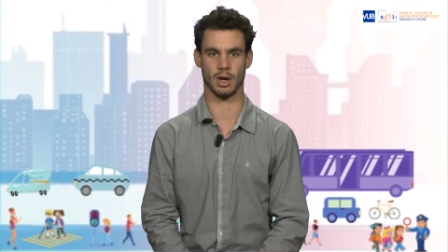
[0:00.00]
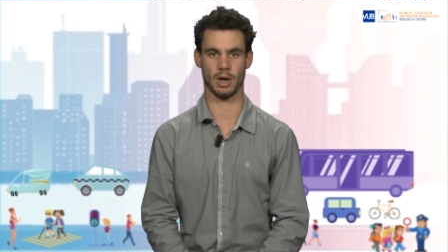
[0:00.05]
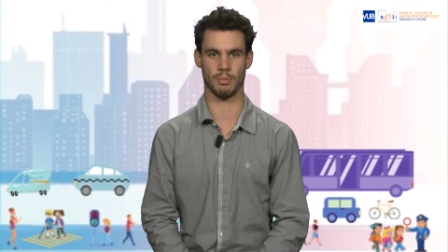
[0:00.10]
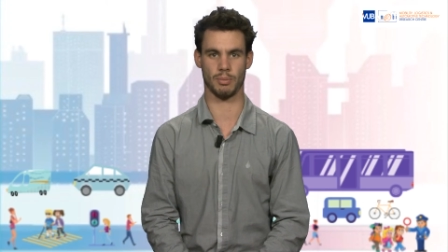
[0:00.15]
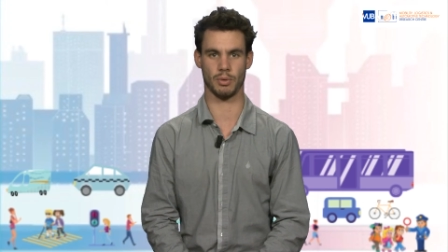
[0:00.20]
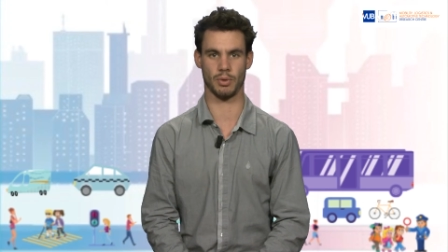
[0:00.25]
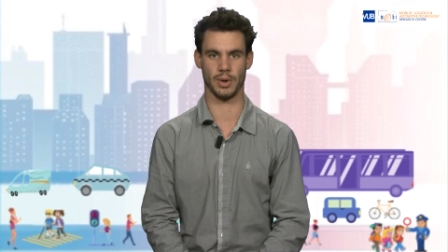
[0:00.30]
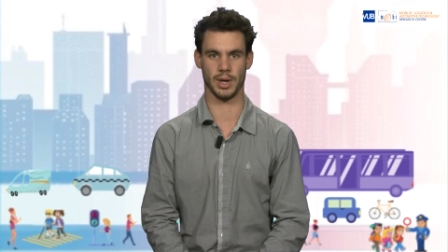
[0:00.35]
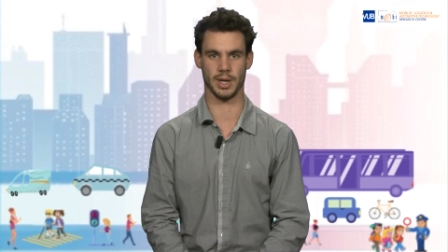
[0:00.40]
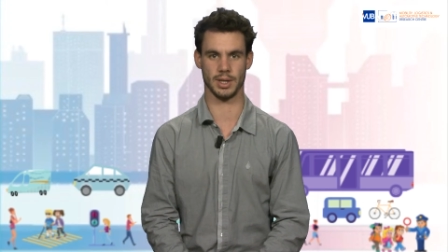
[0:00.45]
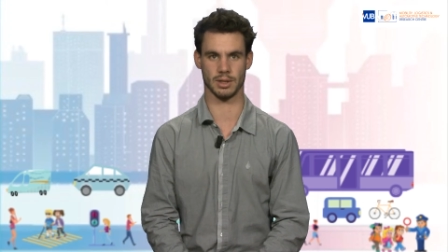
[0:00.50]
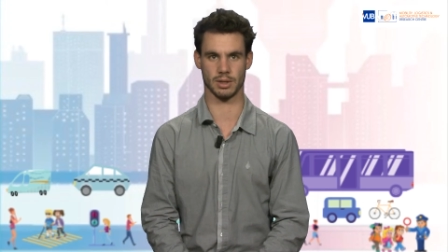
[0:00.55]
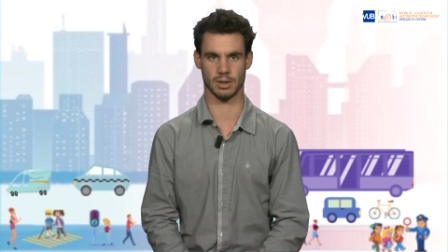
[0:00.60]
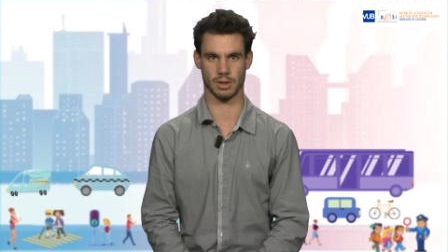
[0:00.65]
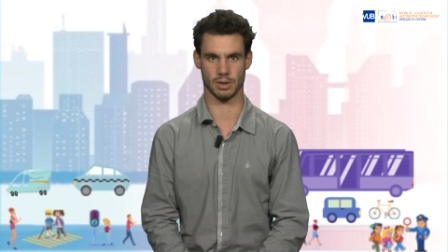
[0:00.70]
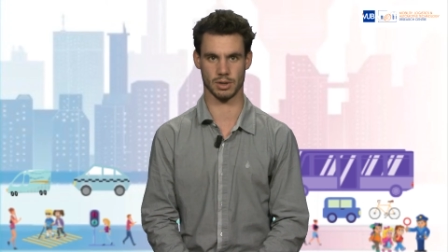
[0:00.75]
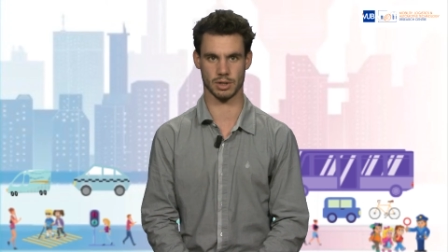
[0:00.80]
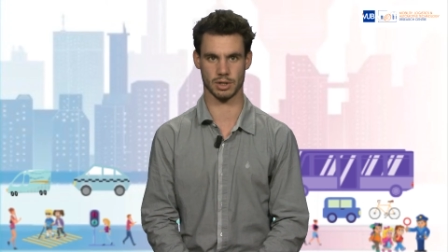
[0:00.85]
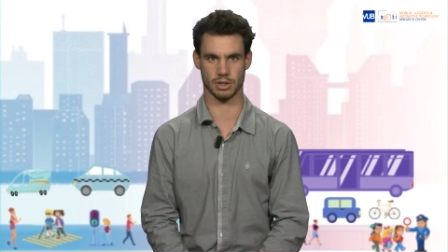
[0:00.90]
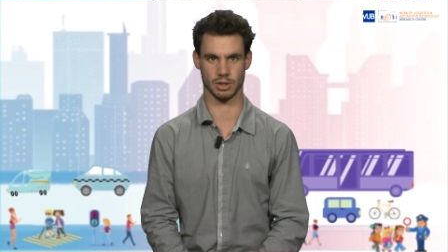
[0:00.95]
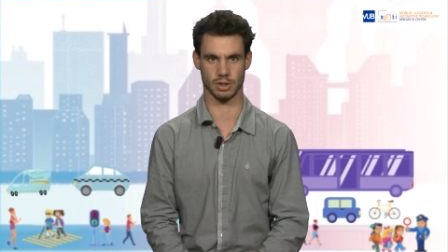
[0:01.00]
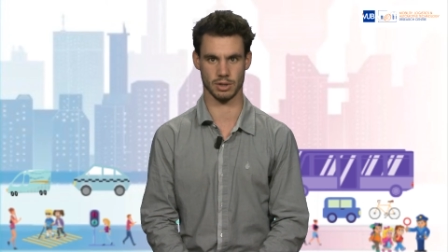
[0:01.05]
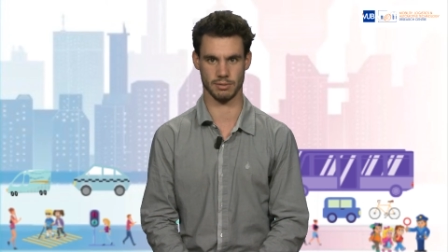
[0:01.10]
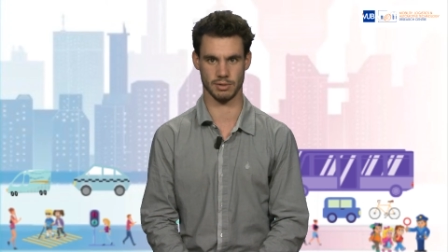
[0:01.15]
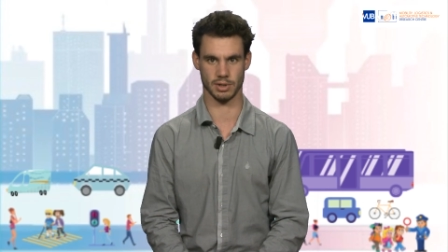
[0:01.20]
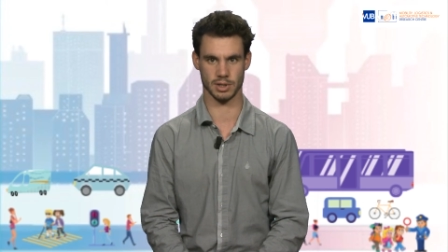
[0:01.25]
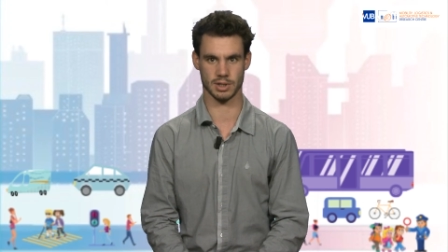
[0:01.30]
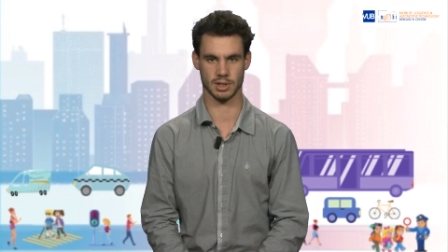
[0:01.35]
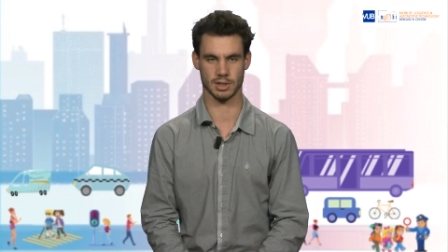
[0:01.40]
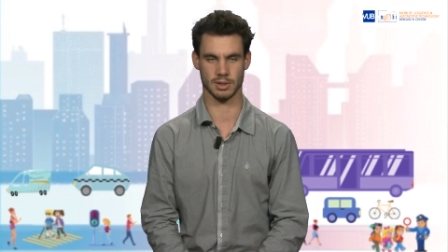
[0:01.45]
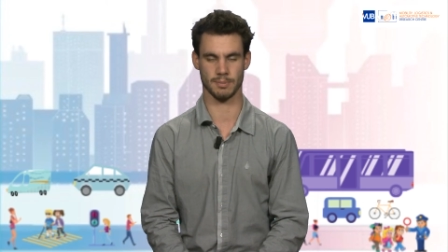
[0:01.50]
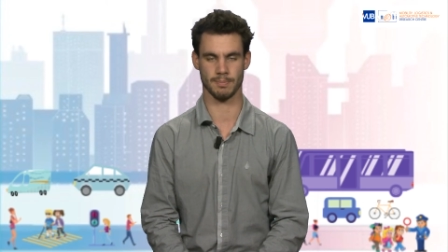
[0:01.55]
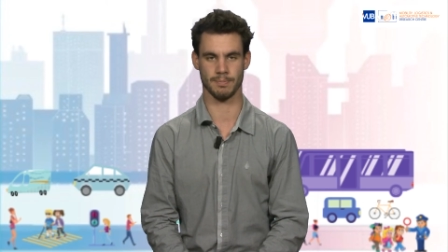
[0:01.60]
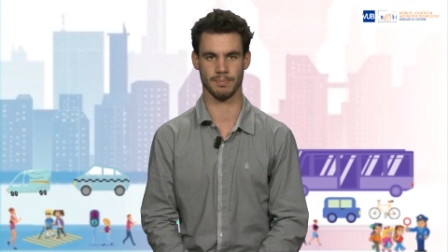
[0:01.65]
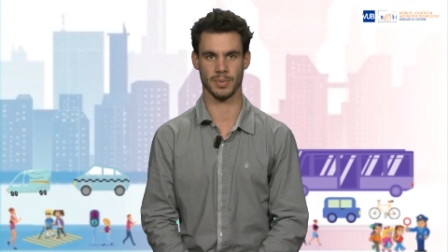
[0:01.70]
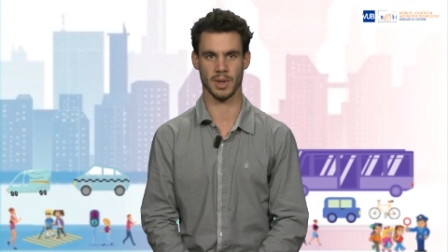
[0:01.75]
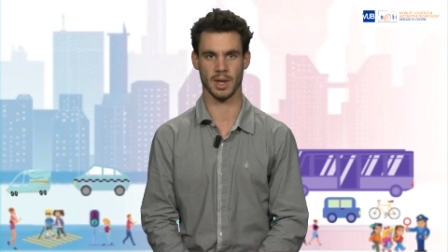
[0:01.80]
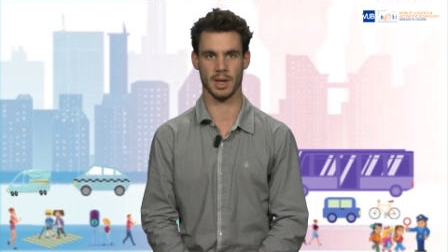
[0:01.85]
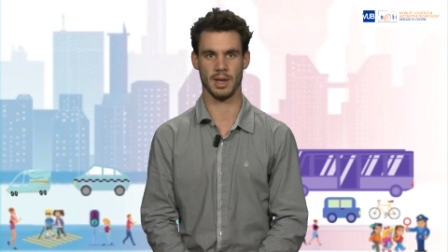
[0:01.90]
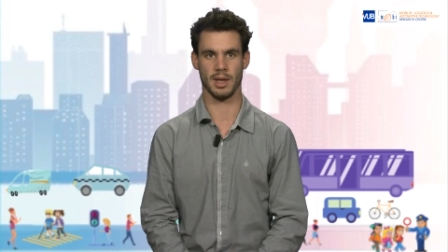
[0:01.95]
operator or service.
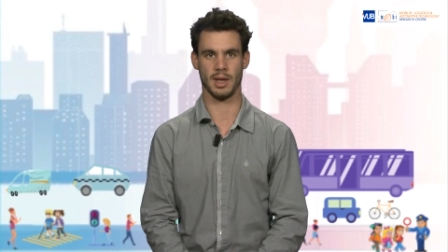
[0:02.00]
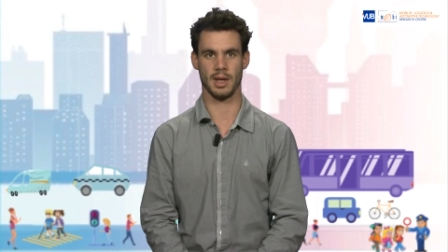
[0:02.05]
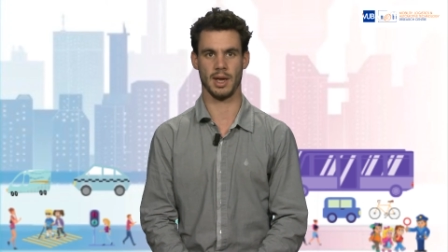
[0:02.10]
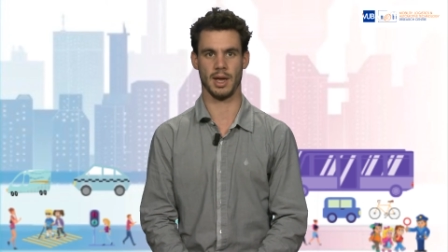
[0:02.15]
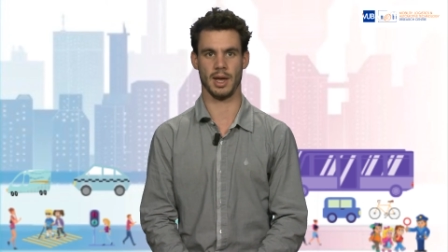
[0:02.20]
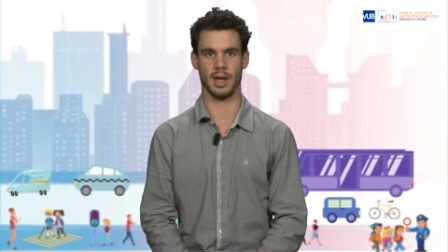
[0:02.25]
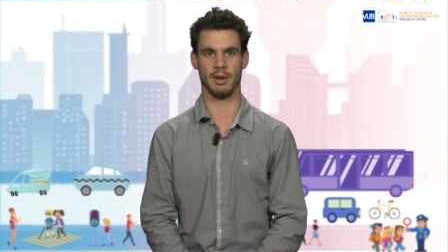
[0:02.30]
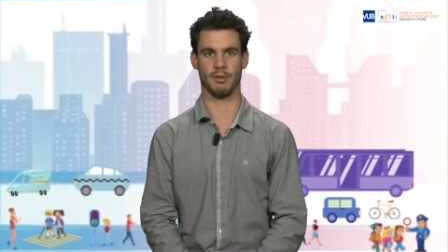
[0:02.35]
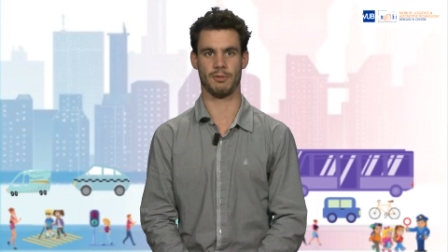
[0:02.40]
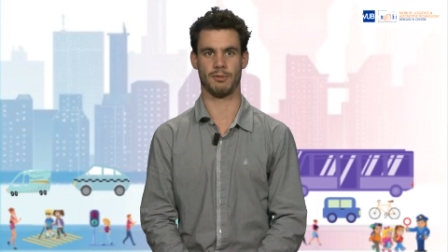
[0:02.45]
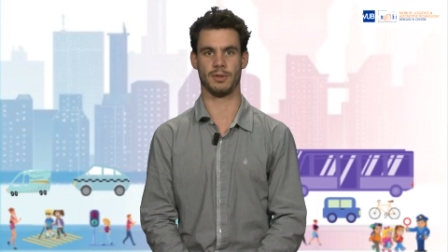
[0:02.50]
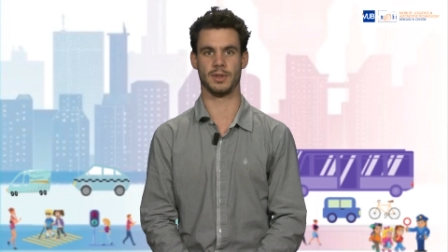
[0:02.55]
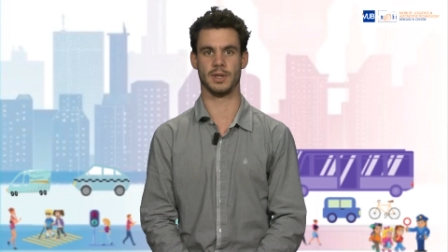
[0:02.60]
If